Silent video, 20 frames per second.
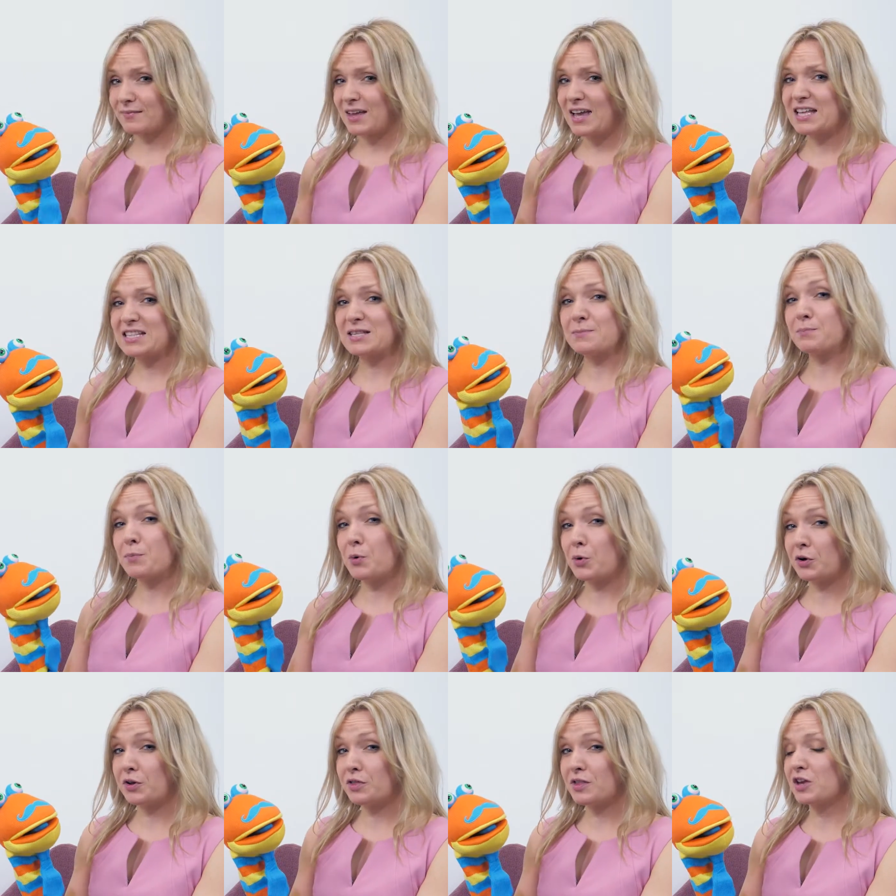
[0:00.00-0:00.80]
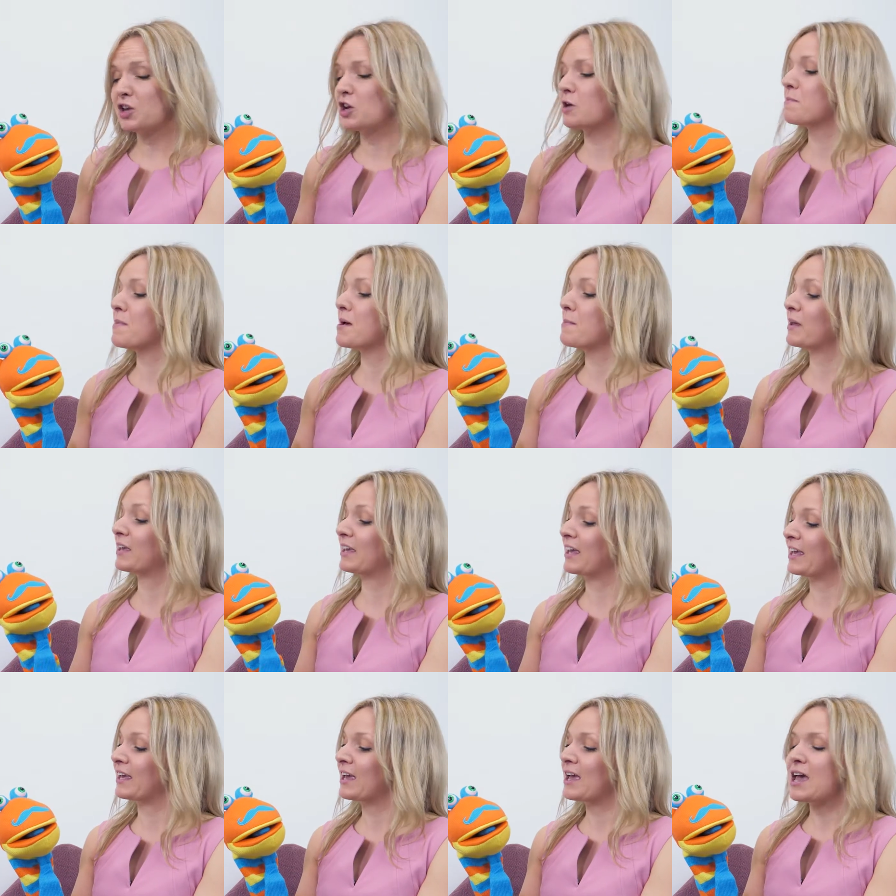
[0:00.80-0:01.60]
It's important that you're
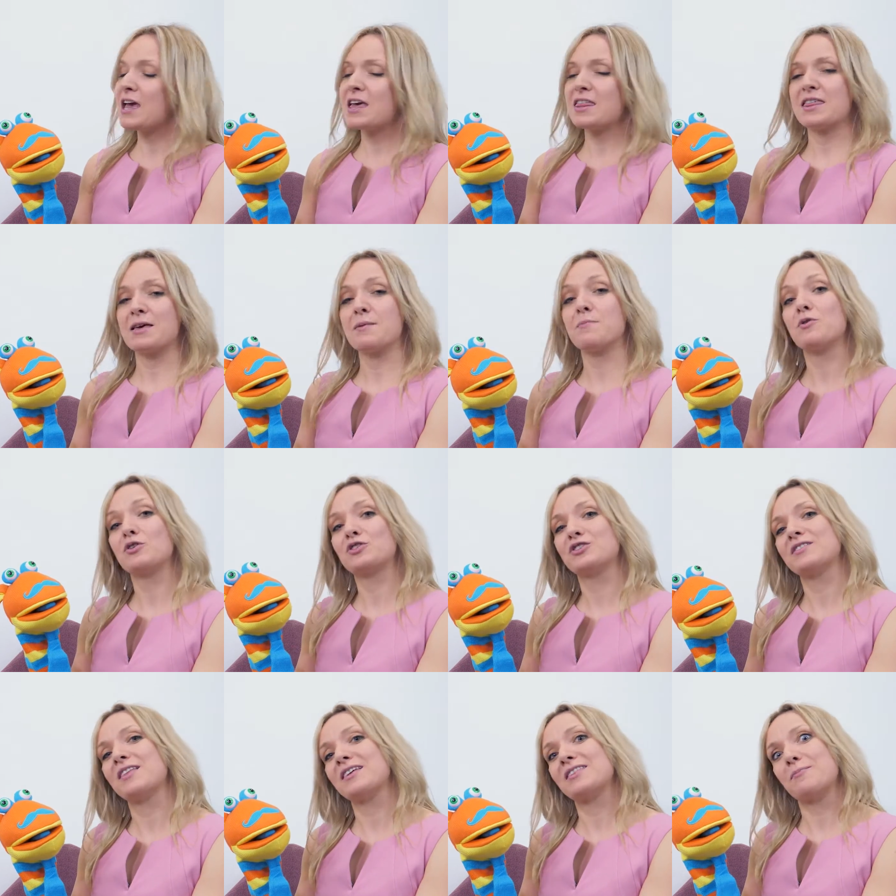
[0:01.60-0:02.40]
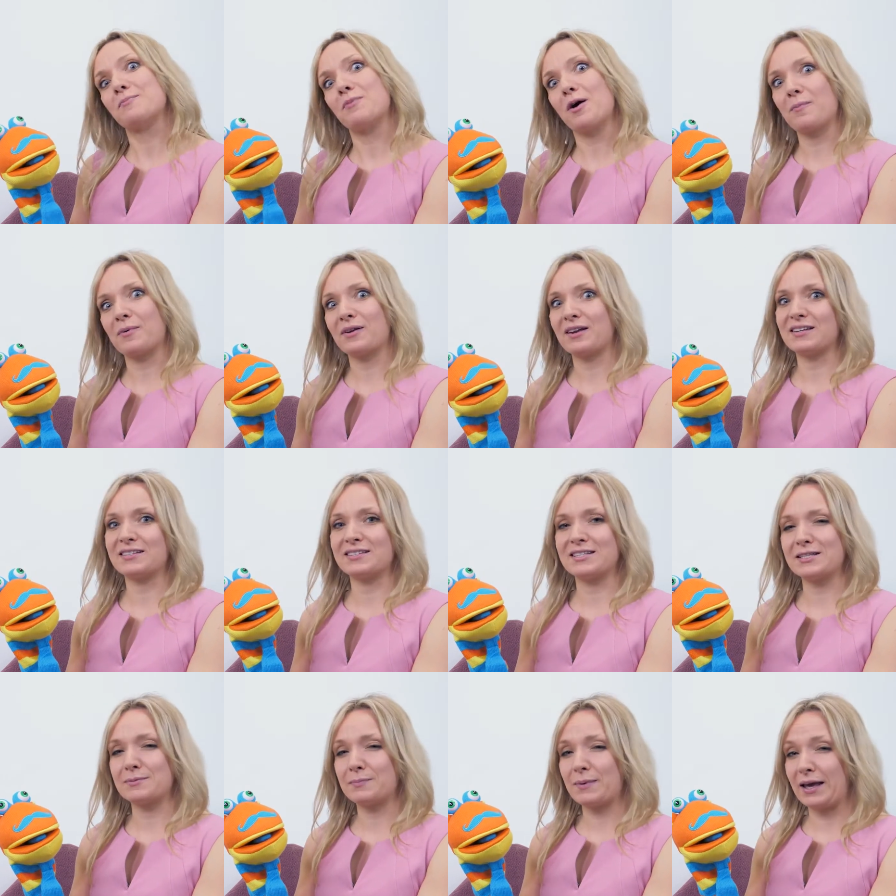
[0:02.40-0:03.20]
mimicking the emotion that the puppet is
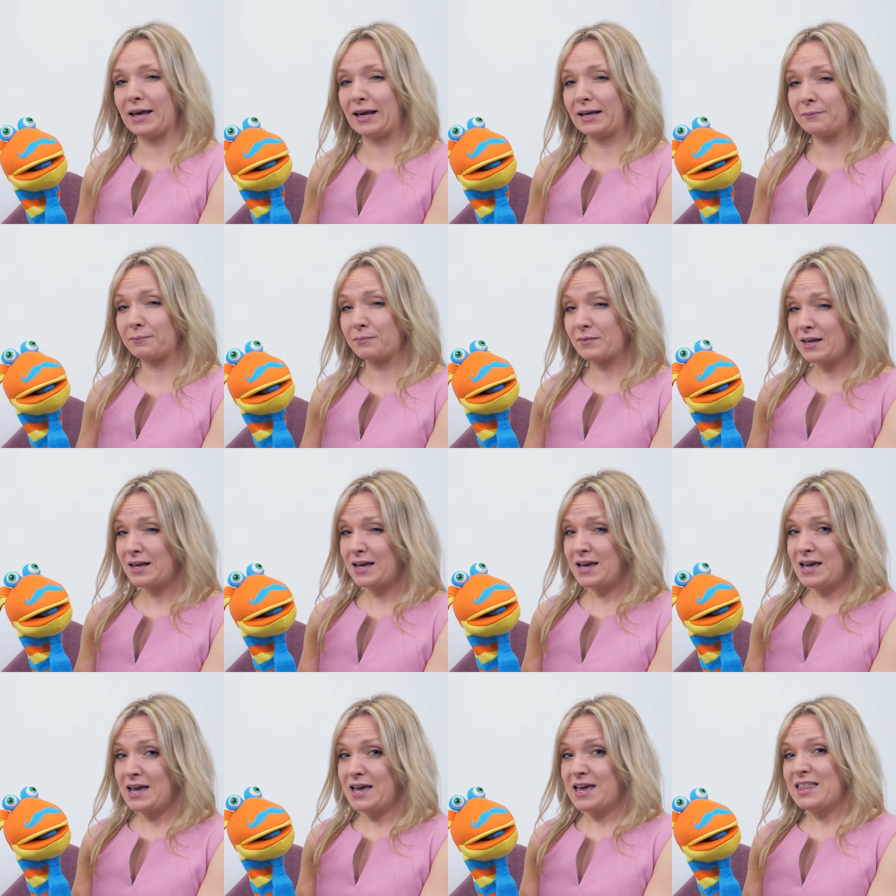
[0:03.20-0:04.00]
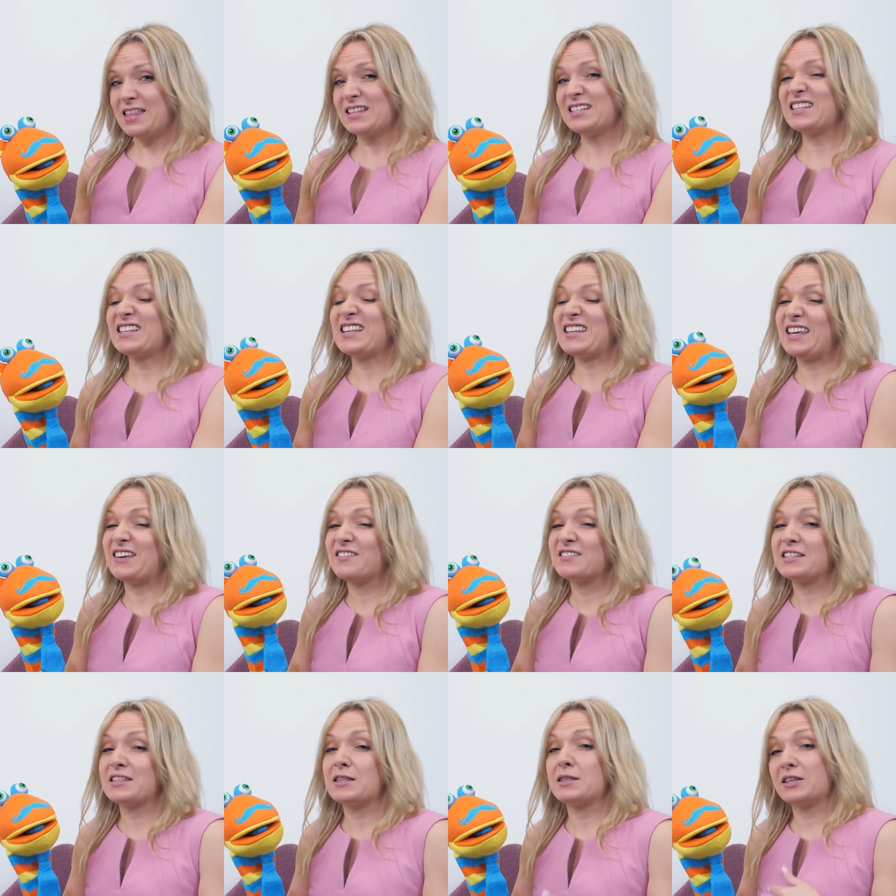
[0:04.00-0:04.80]
displaying. This
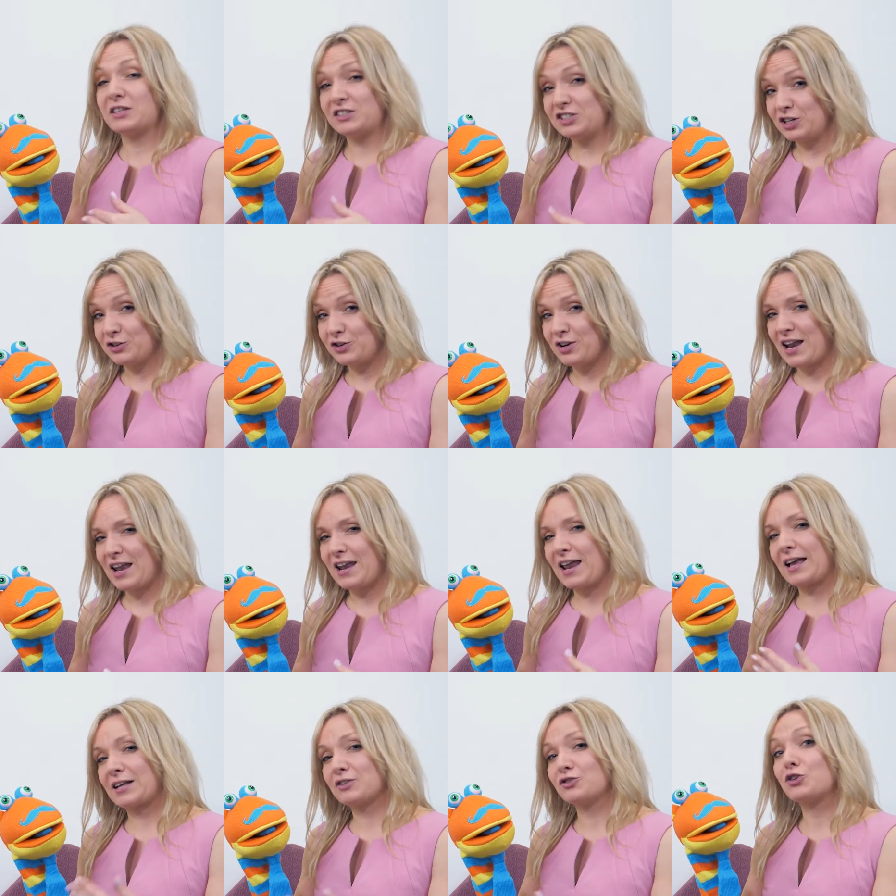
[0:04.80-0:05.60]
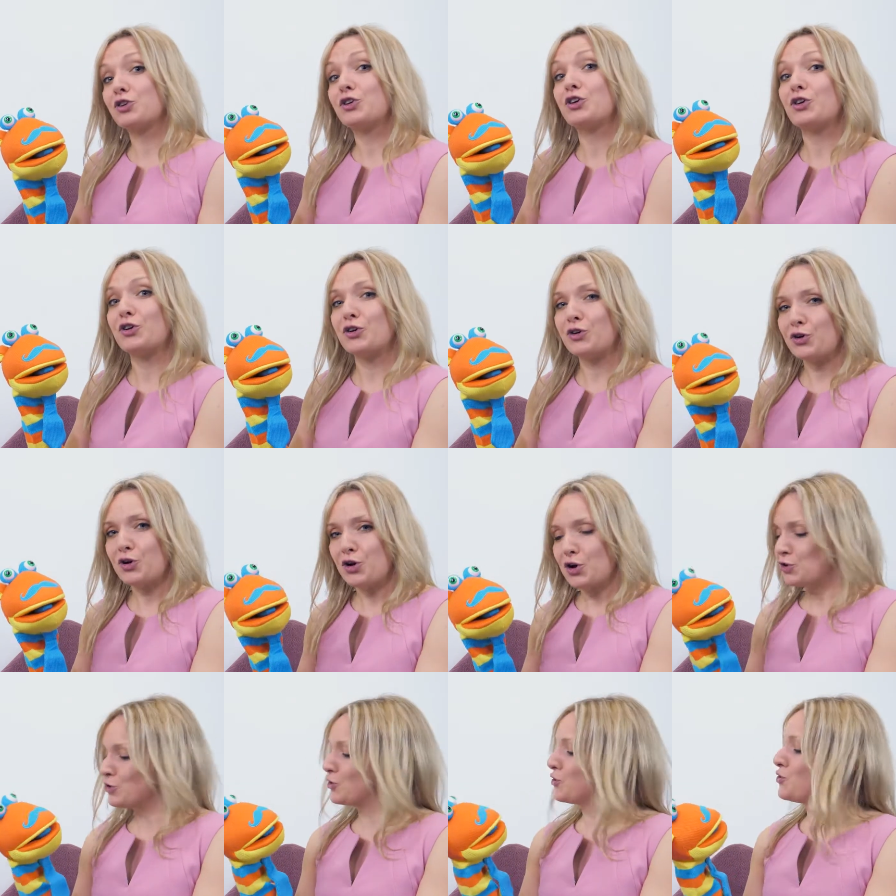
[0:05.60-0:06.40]
gives the children an extra cue
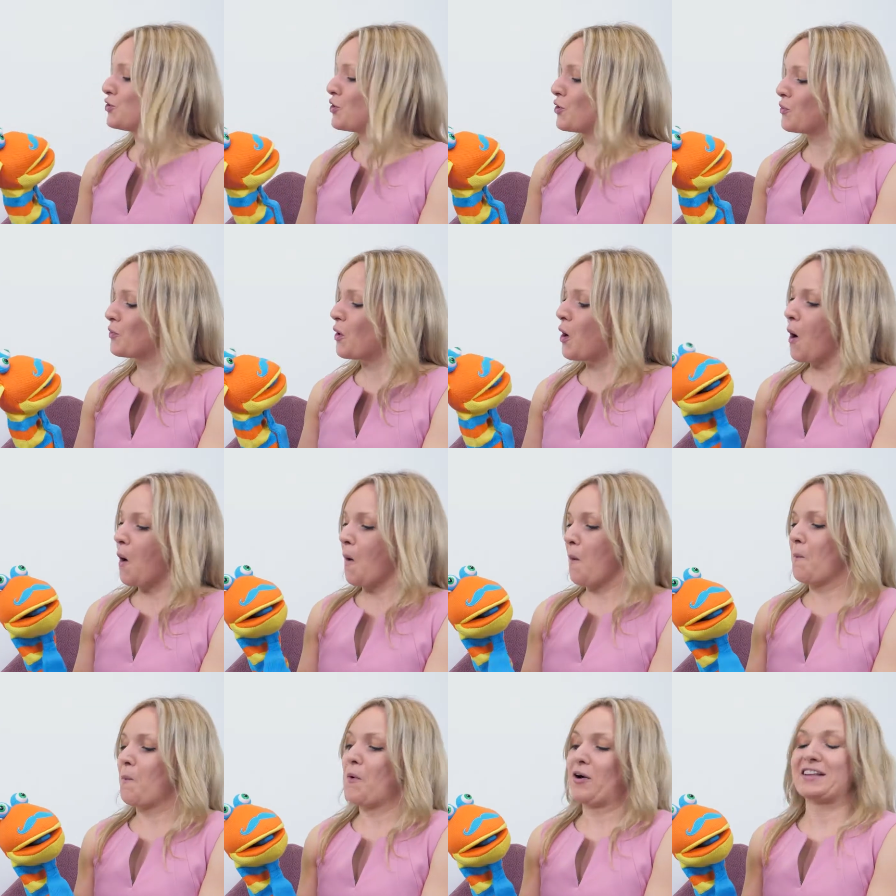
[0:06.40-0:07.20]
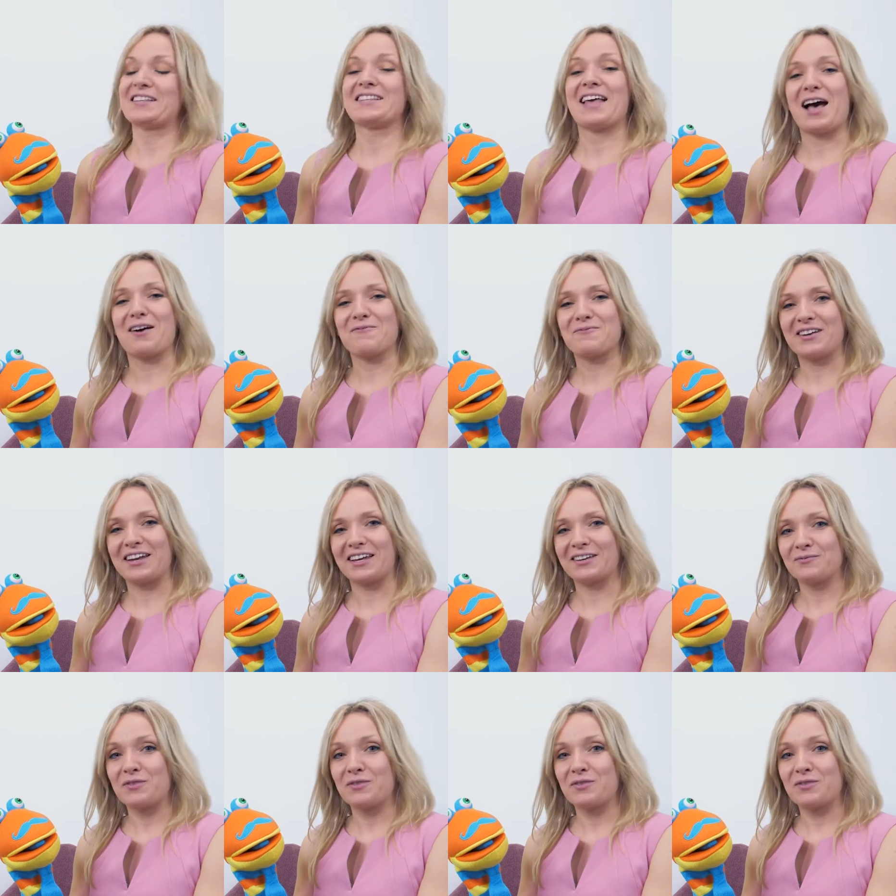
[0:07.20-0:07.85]
to know what is happening.